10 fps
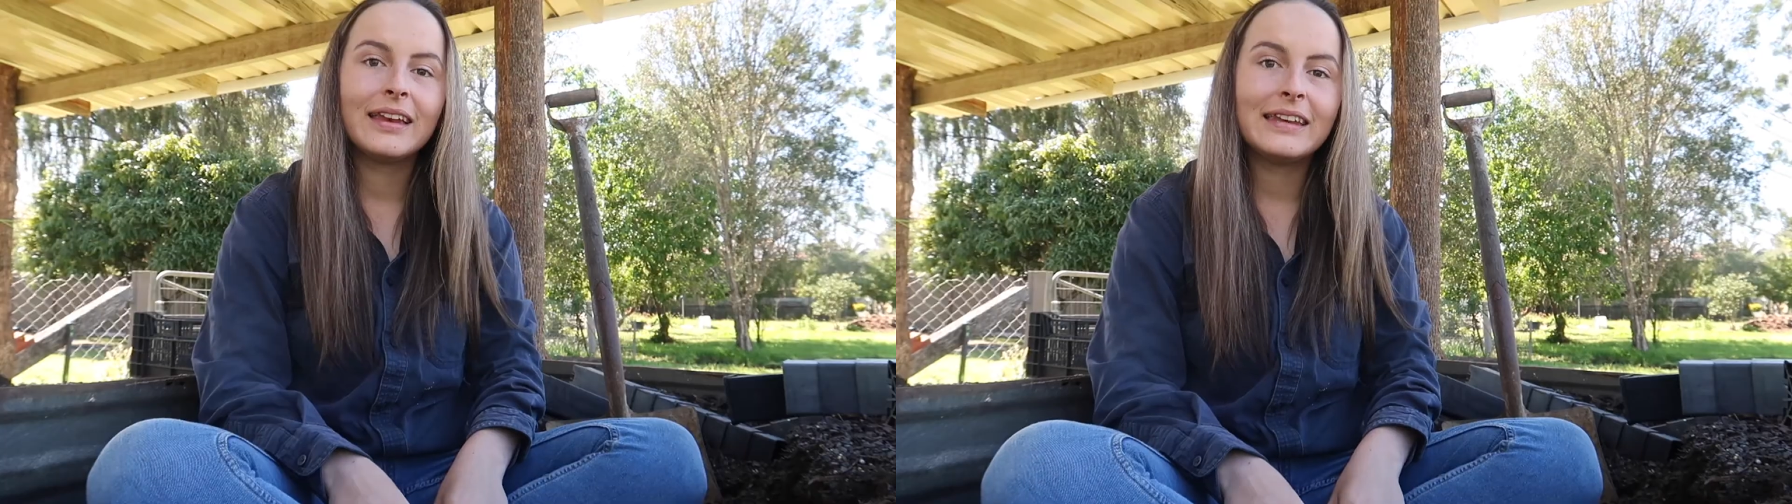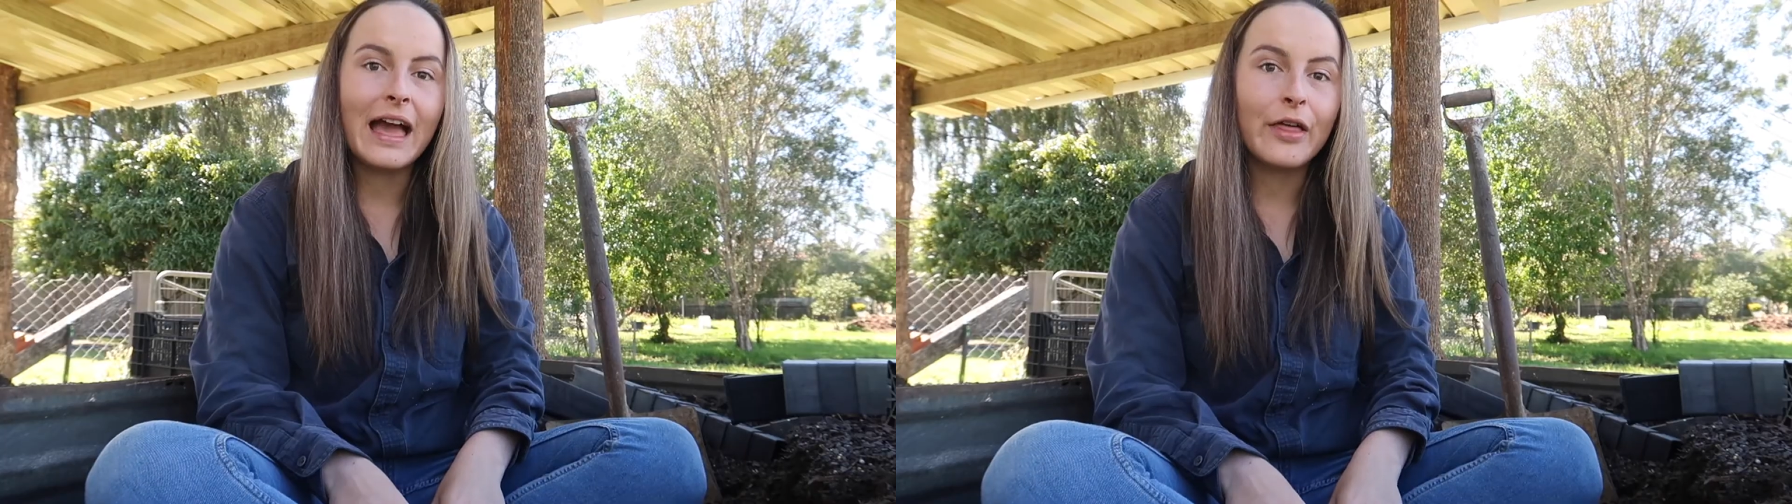
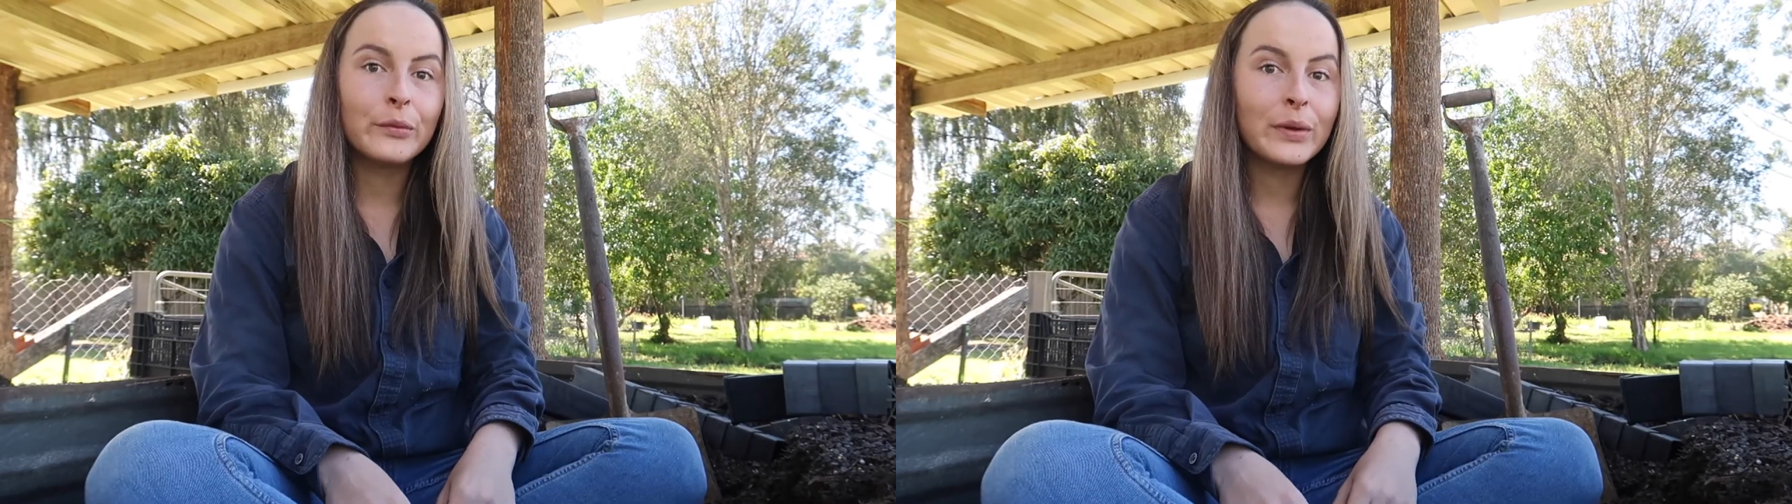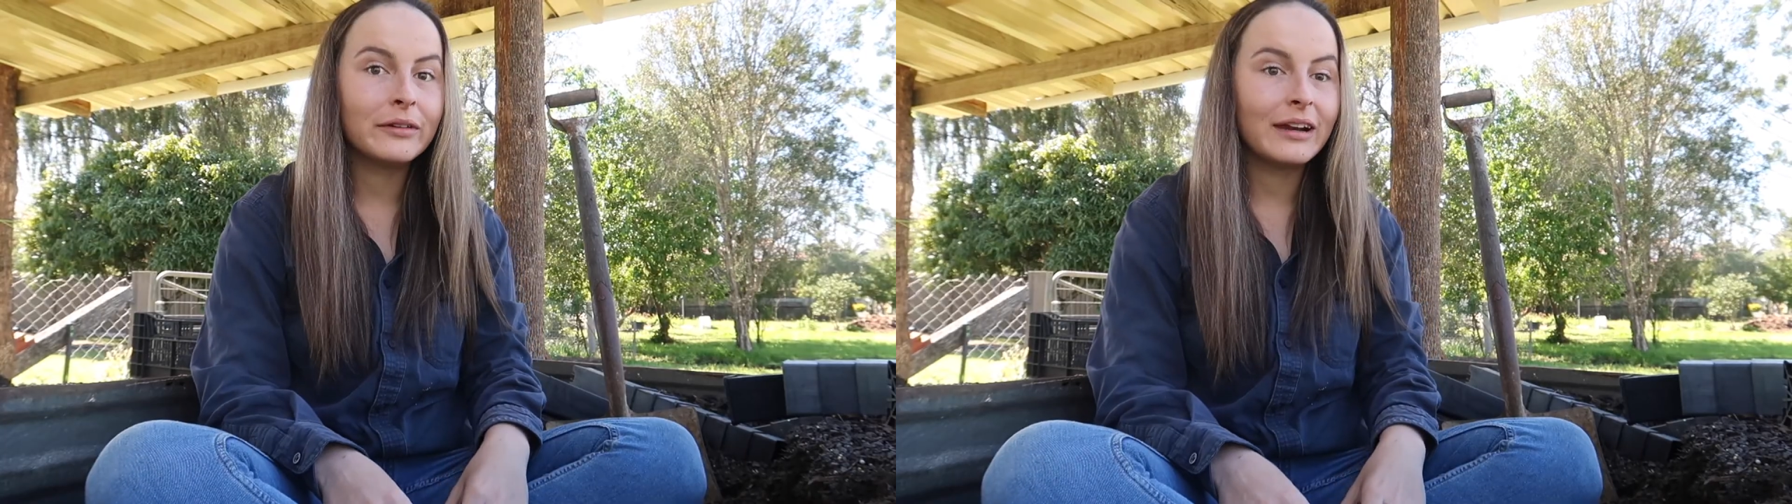Now
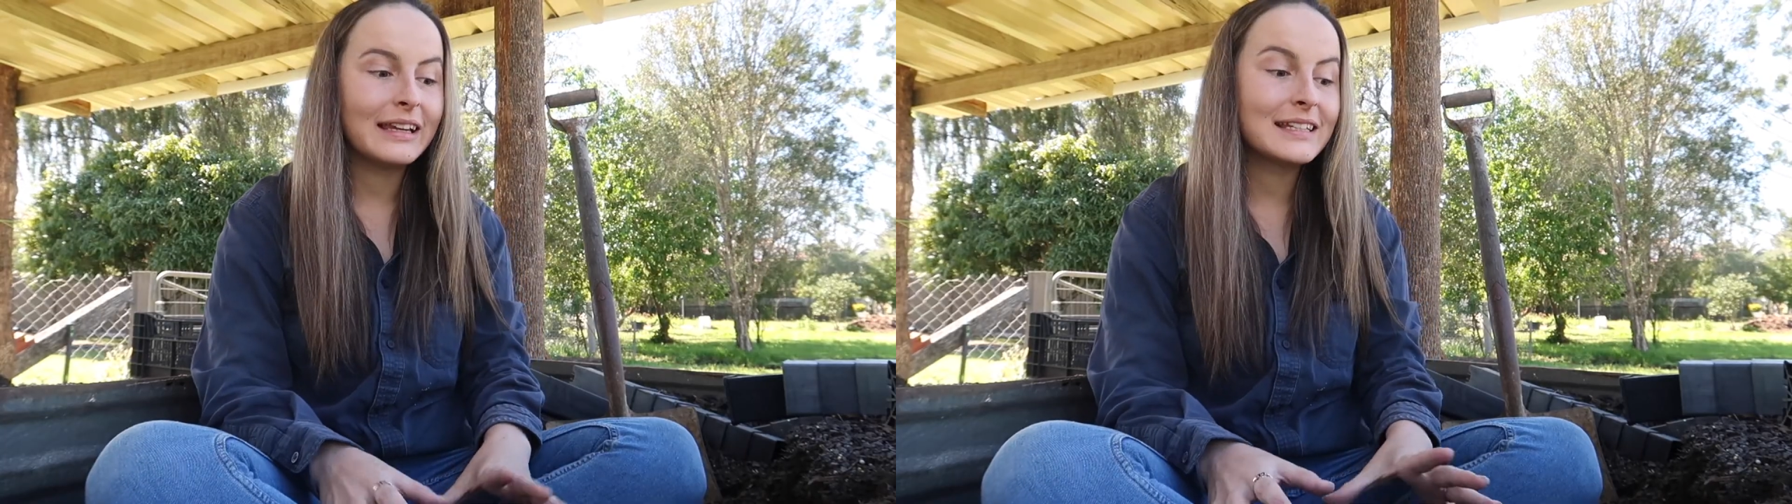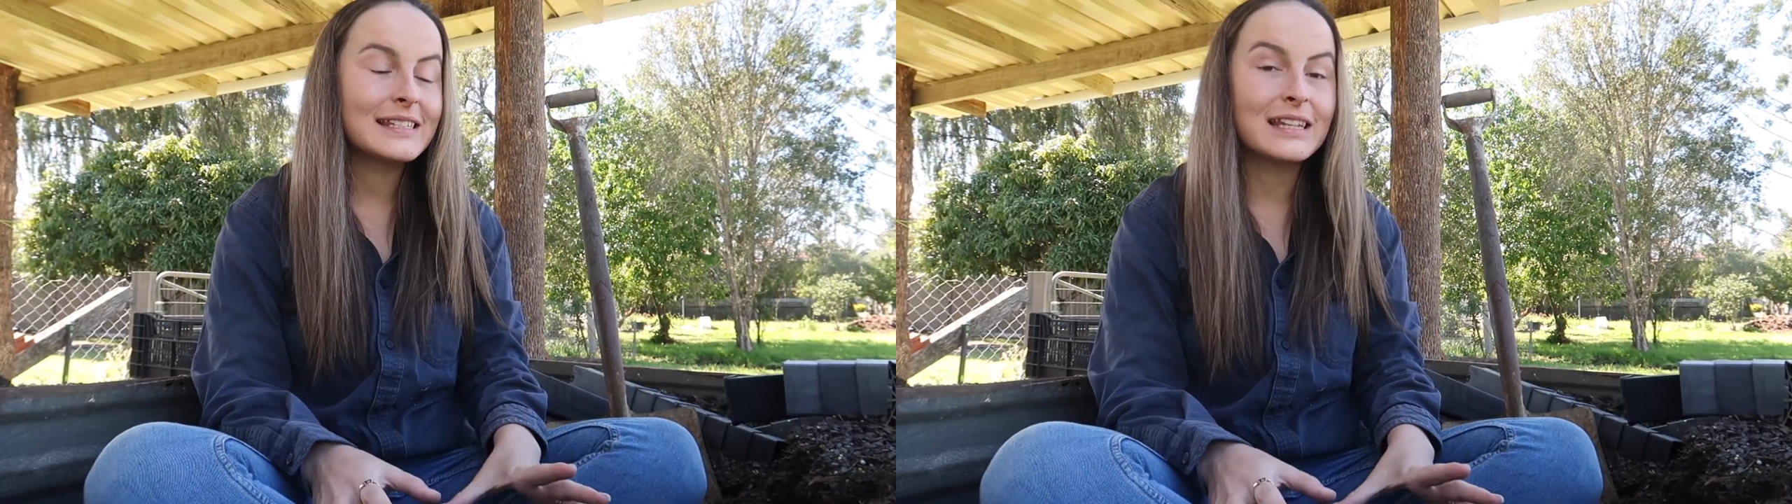that we're
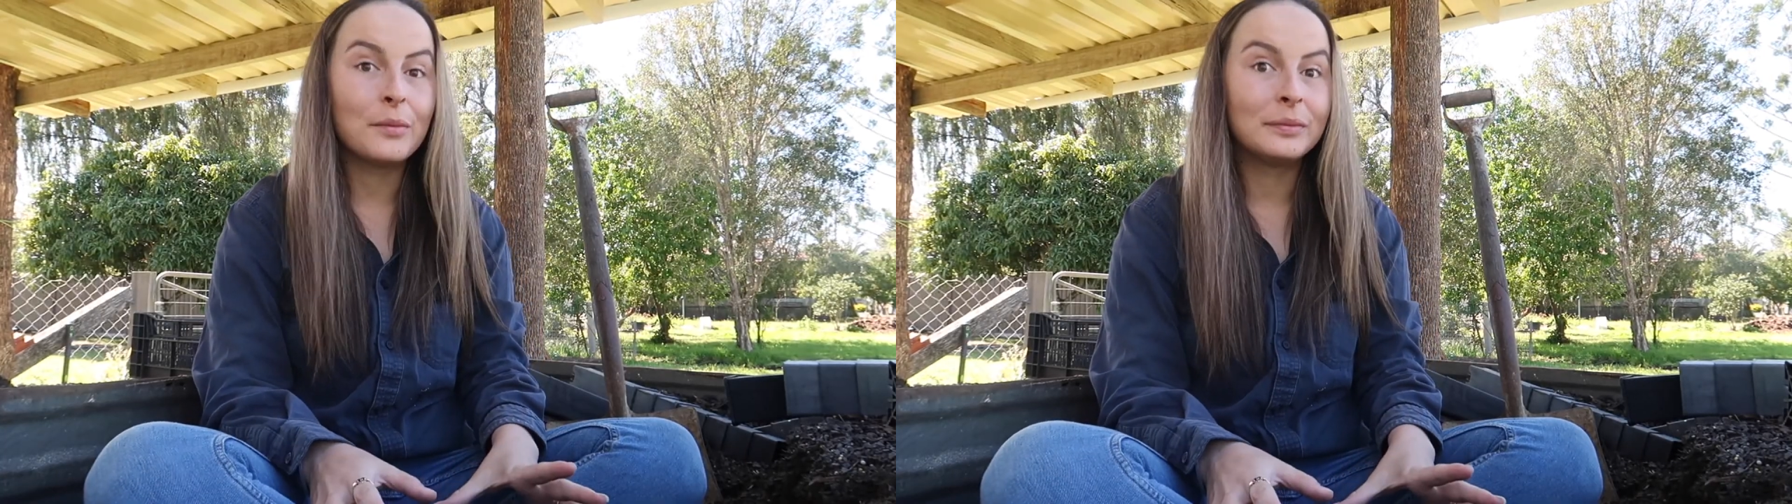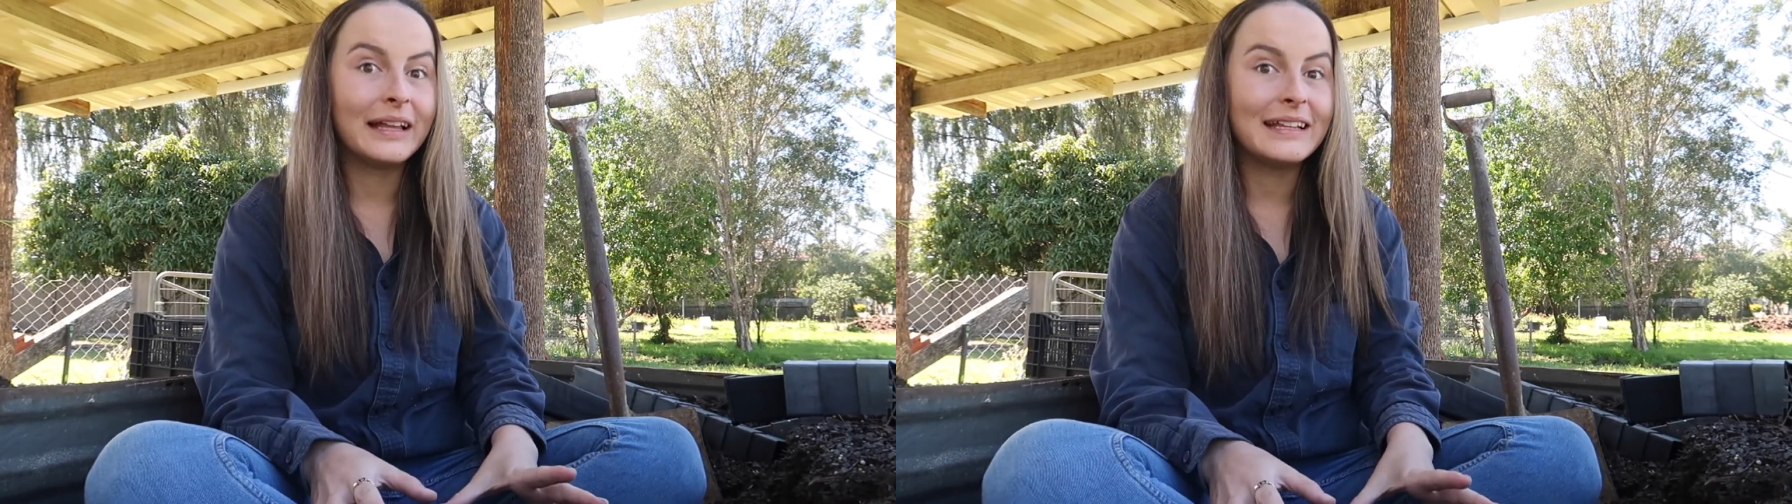ready to
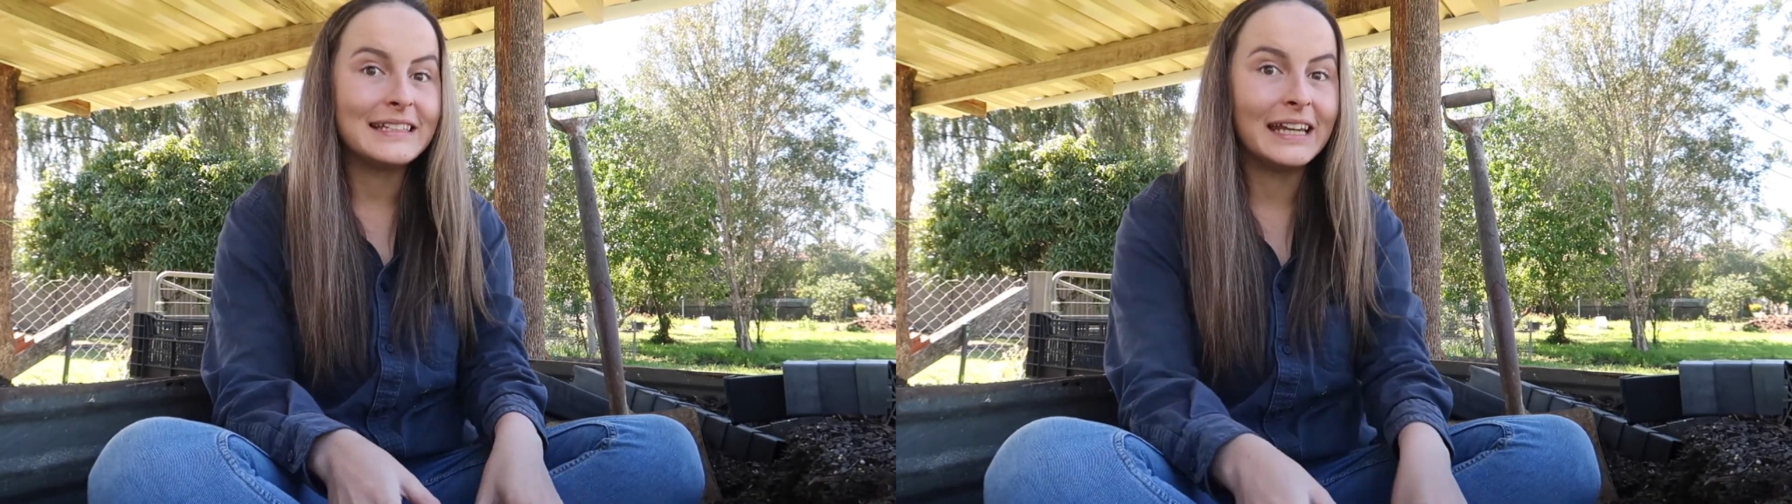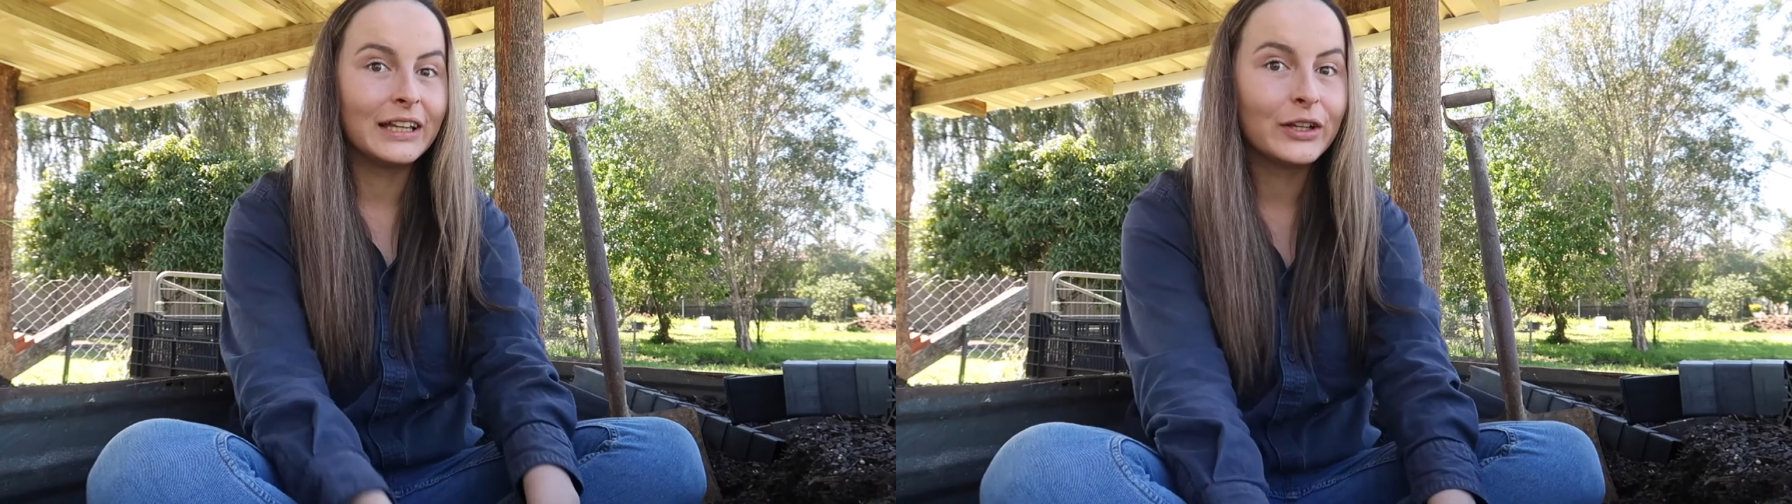start
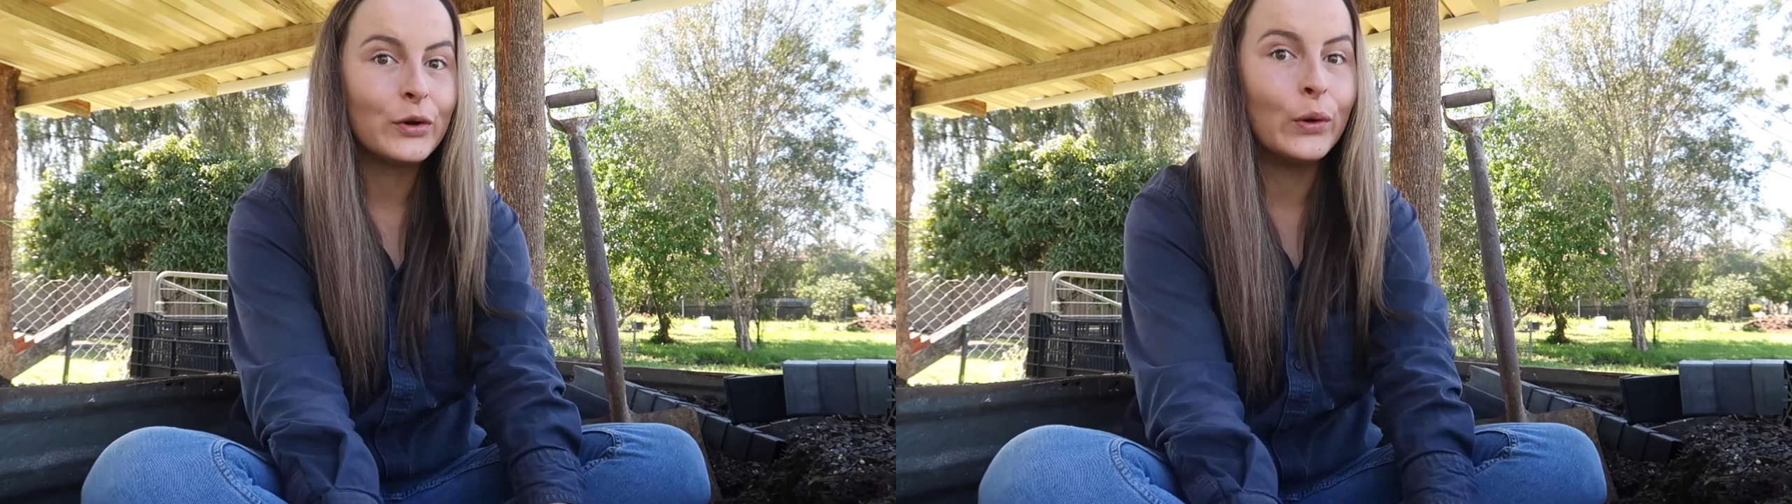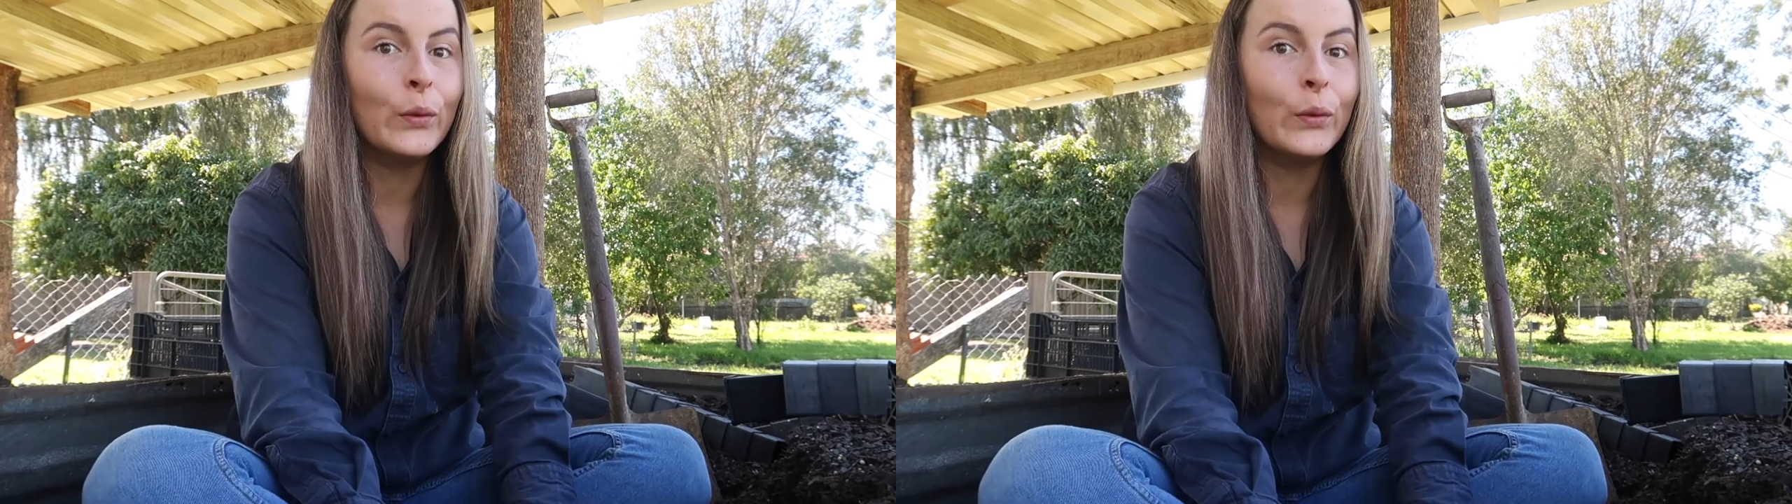planting,